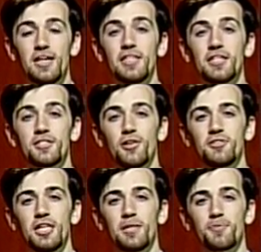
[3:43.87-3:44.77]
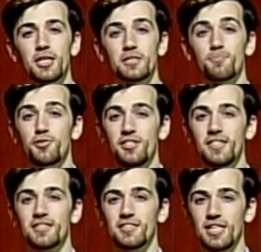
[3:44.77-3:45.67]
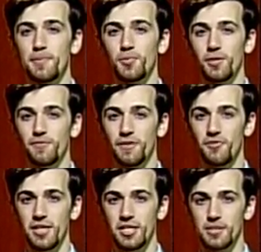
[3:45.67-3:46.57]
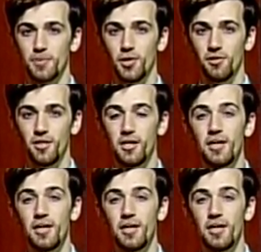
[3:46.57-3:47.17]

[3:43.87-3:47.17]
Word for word: in the Associated Press preseason top 25 rankings poll.